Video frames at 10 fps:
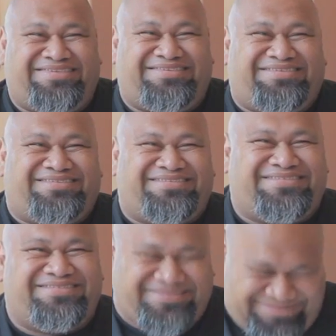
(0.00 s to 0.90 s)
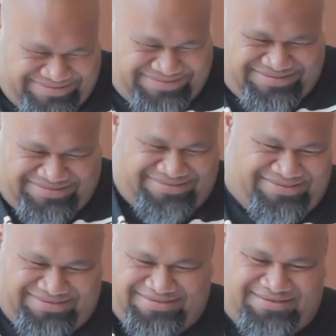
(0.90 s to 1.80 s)

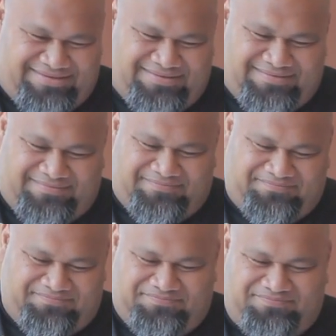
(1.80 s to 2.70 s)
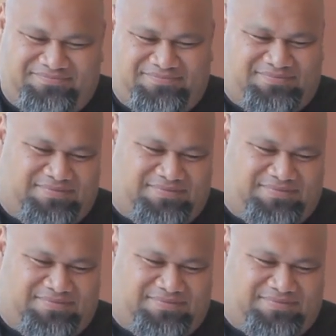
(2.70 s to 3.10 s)
[no speech]